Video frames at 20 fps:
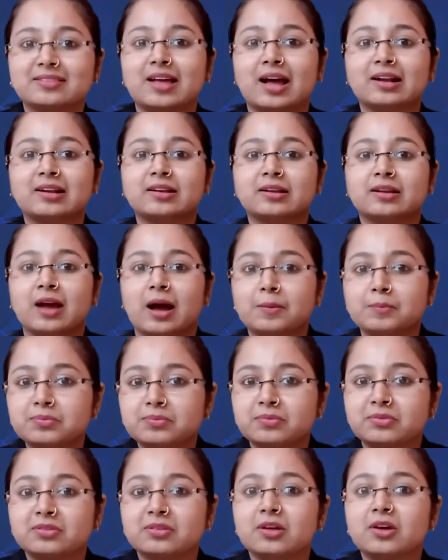that comes
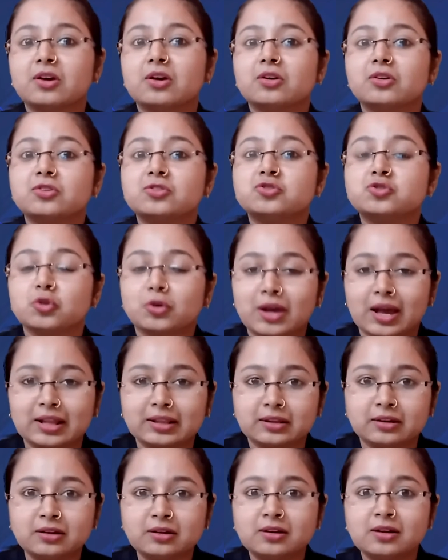
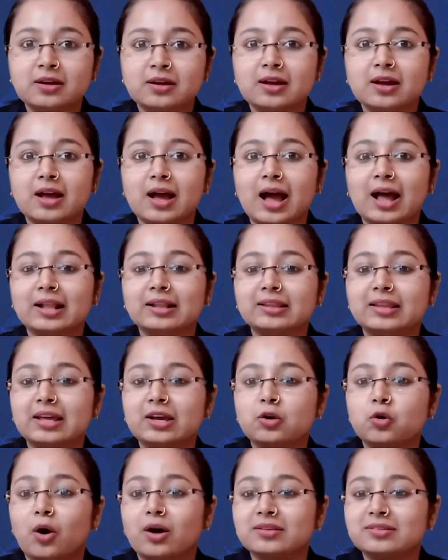together and
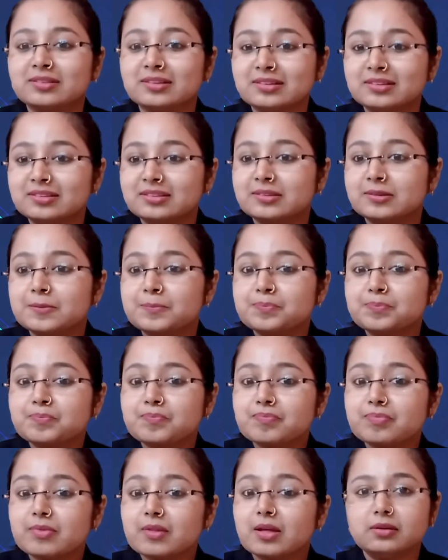they causes
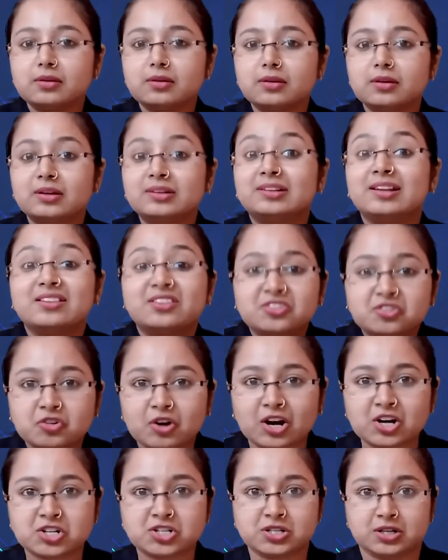
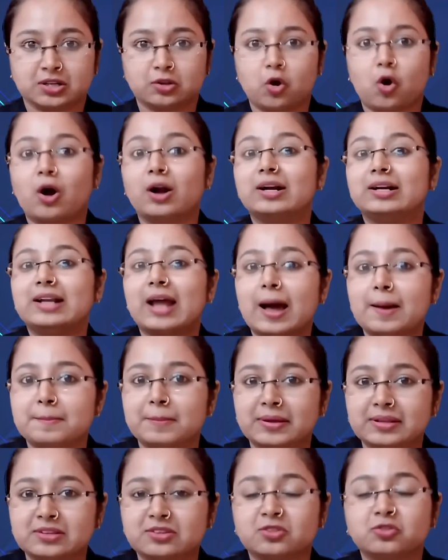destruction or
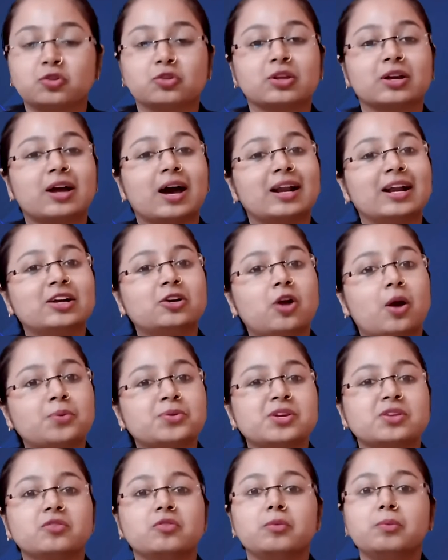damage. So the correct
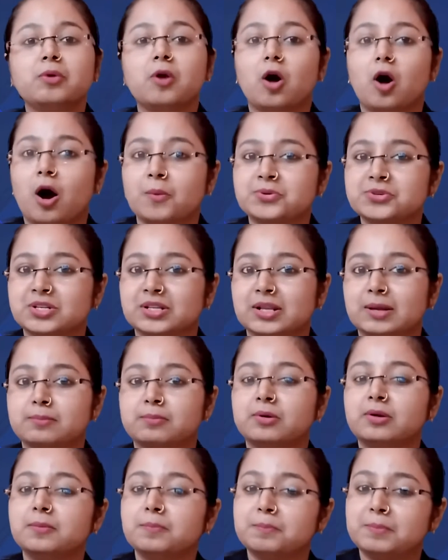option will be option
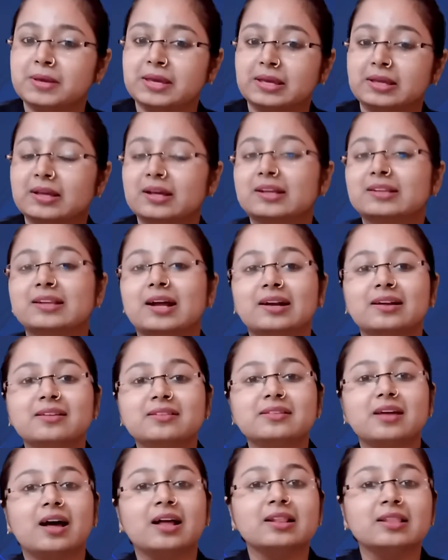number B, that
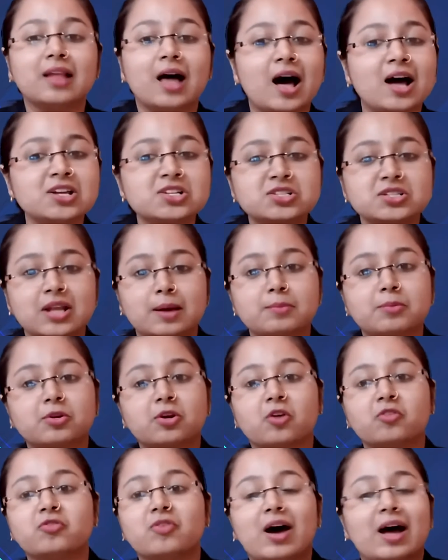is a large
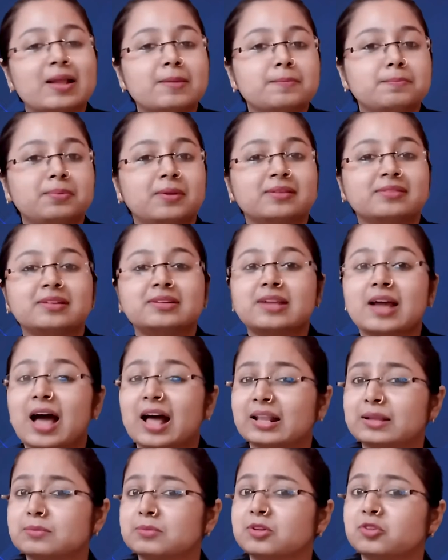number of unpleasant
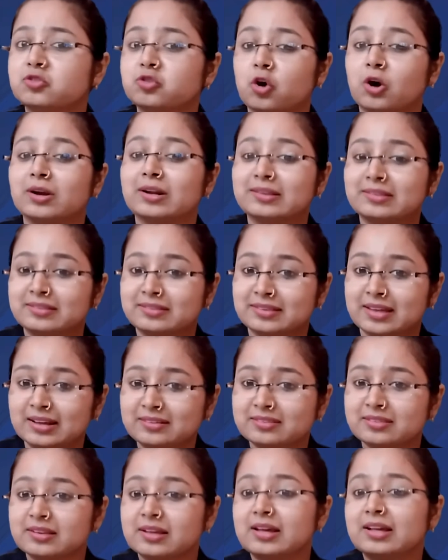animals or
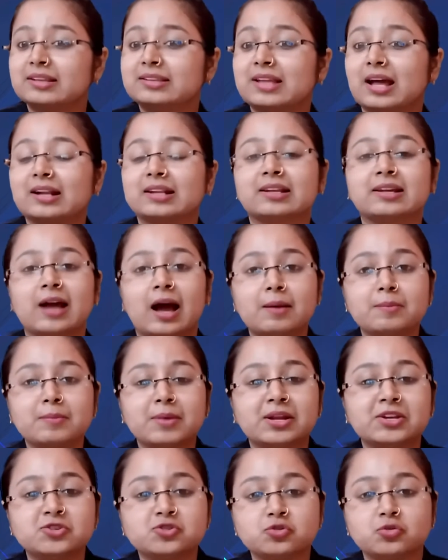insects that
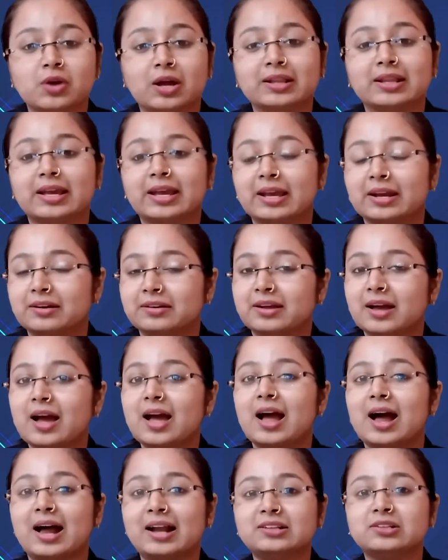come into an
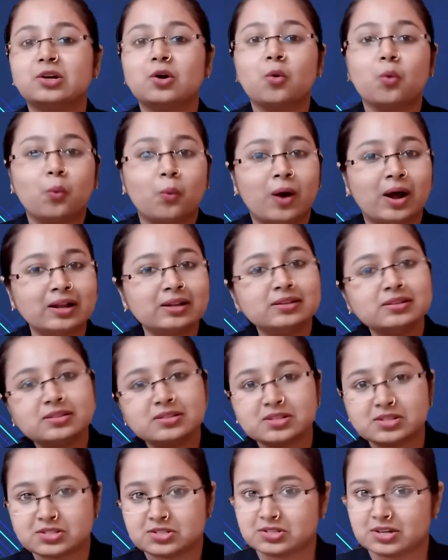area at one
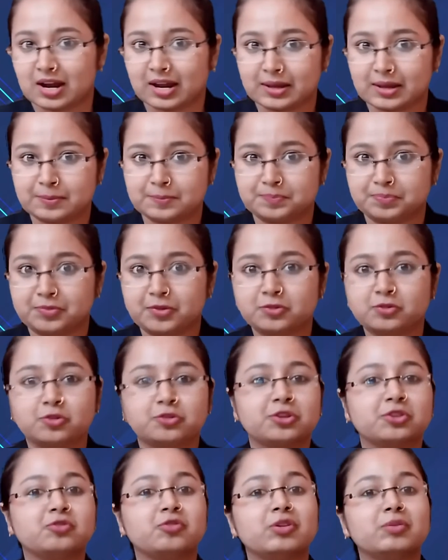time. So
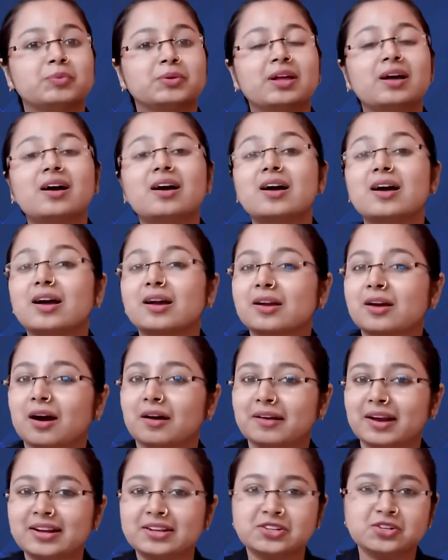this will be the
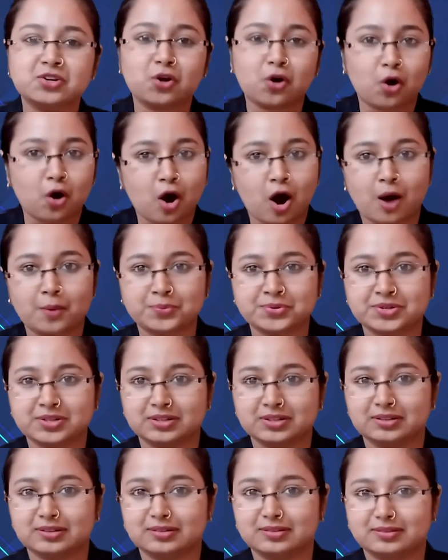correct
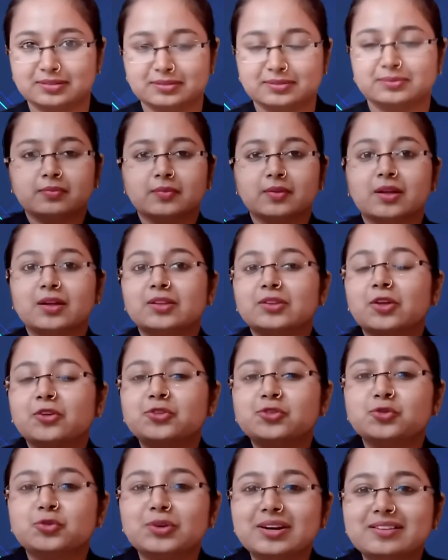option. Now
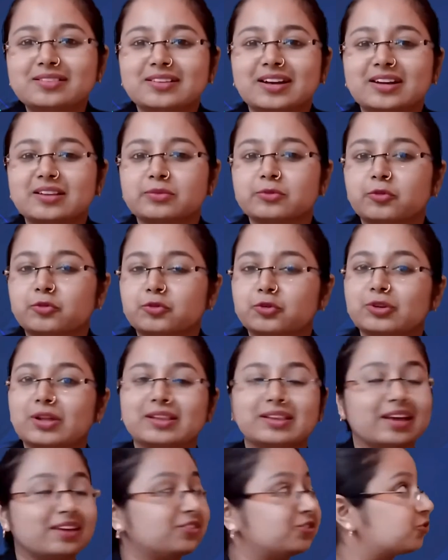students, let's move to the
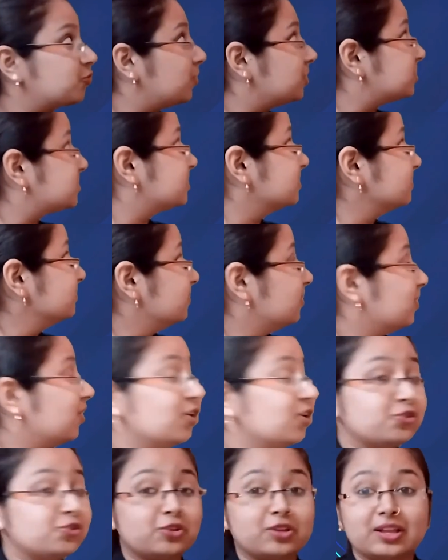next question.
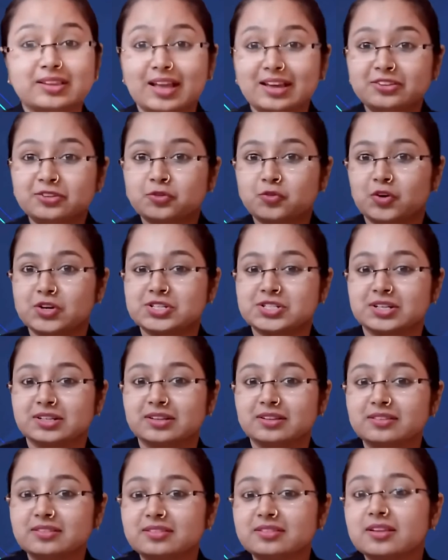So the next
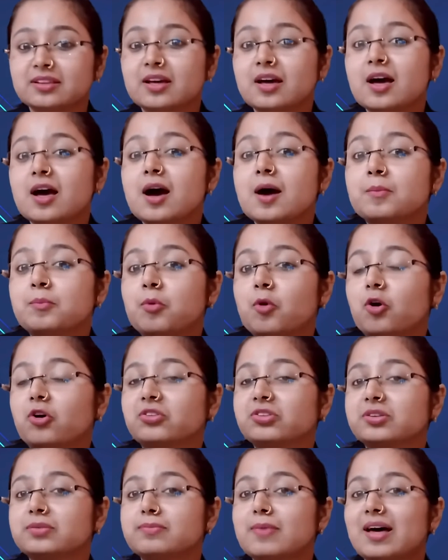question is,
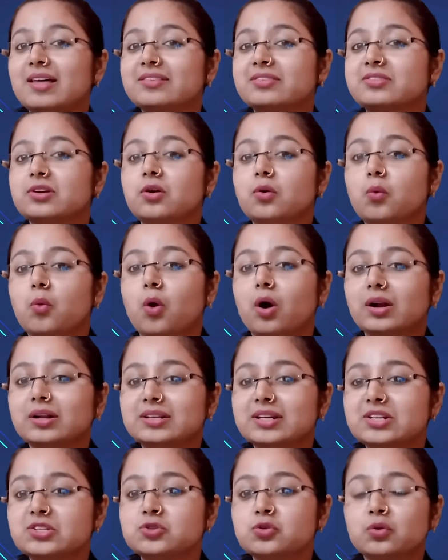postmaster
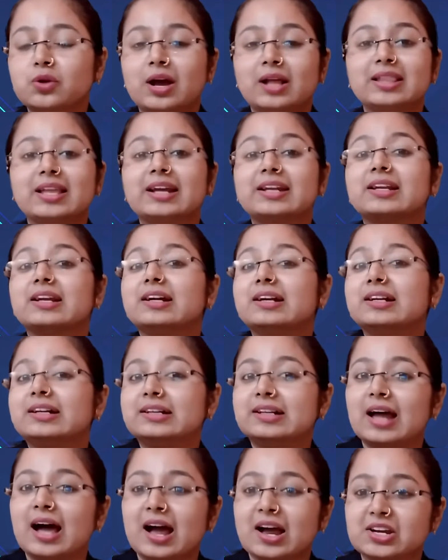wanted to collect
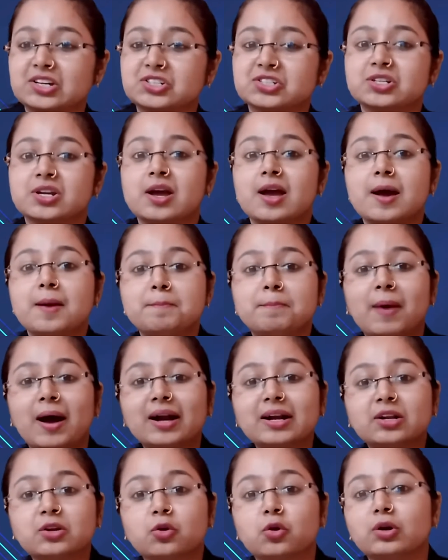dash
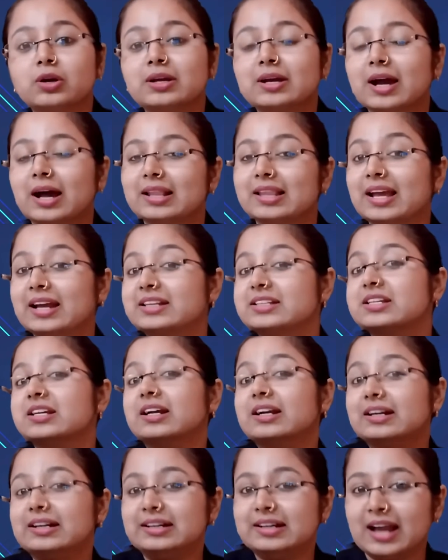but could collect
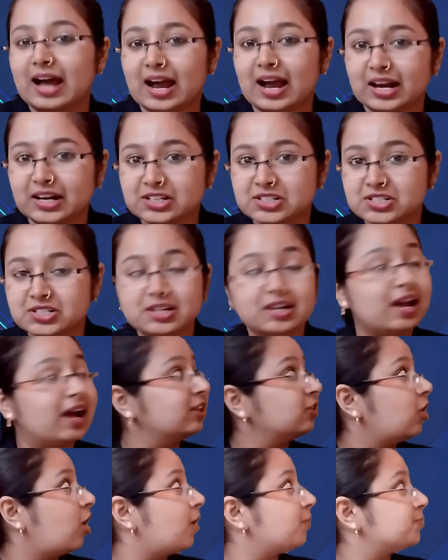dash,
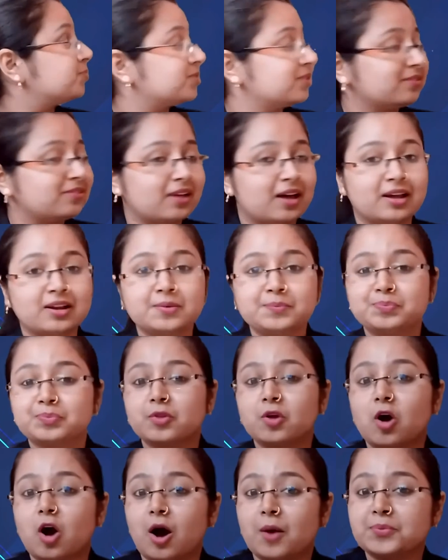and the options are
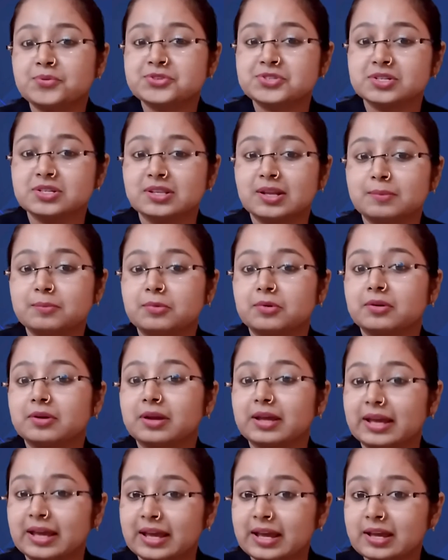option
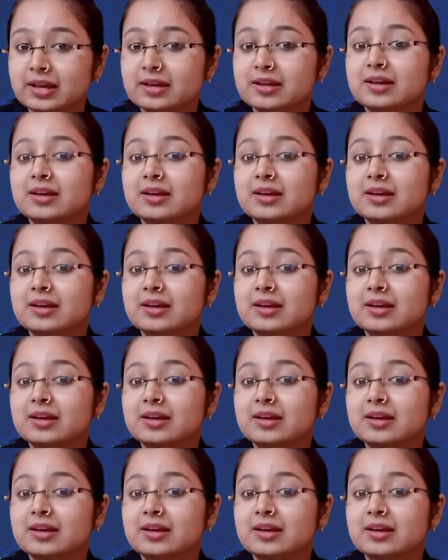number A,